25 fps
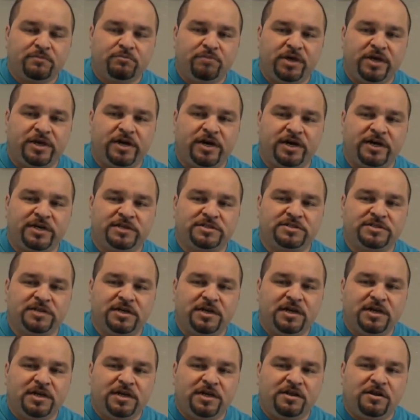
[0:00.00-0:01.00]
because,
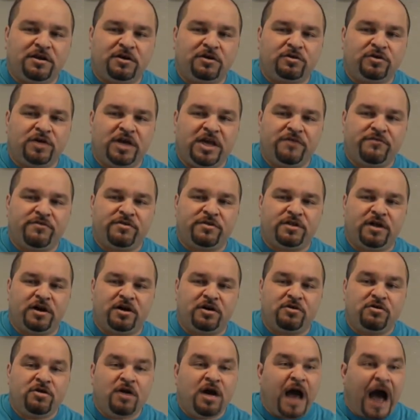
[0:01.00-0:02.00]
you know, even
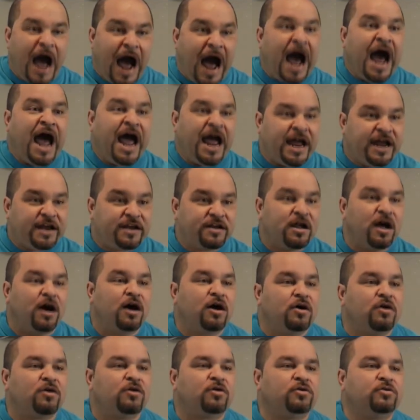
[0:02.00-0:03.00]
though I
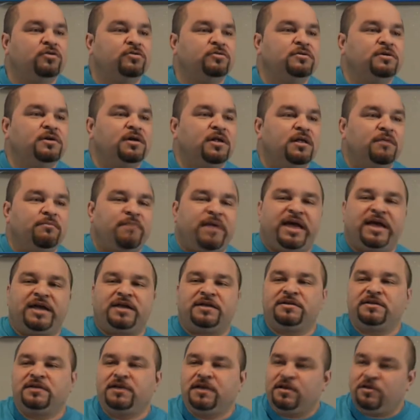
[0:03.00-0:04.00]
know
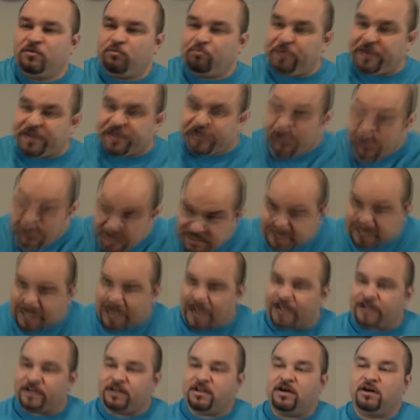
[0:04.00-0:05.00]
Man, because
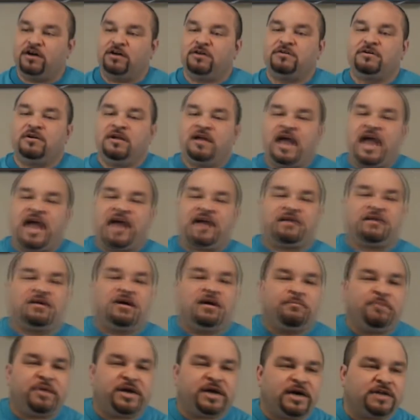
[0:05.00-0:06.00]
I know and
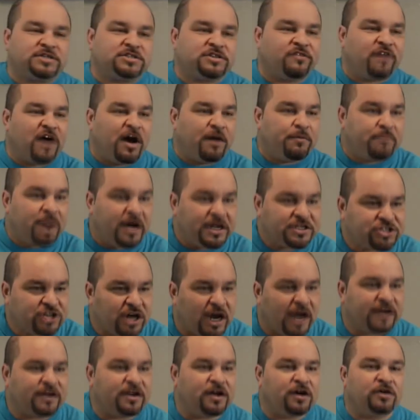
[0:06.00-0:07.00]
because of how much
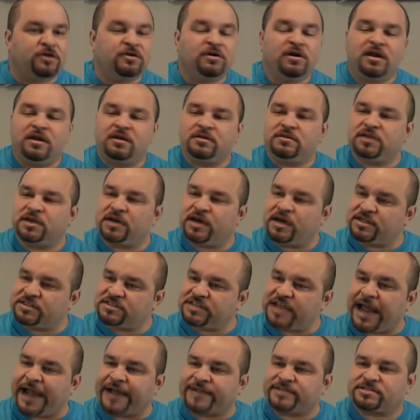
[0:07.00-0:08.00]
I know, the
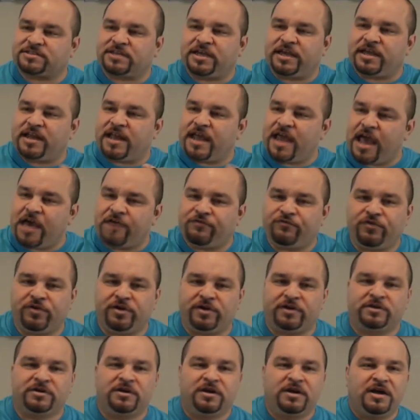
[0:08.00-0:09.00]
attacks get
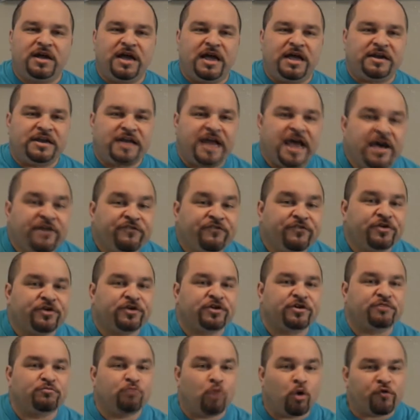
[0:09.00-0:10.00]
heavier and
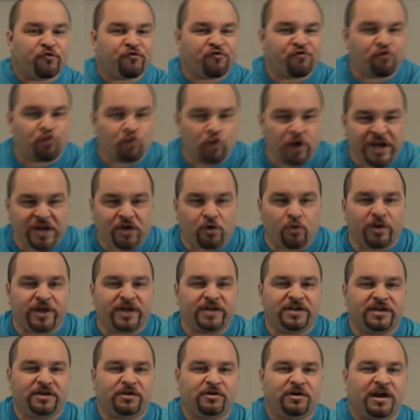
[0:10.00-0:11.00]
heavier and more
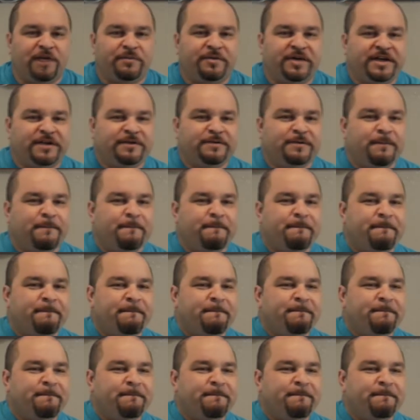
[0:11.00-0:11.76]
frequent. You know what I mean?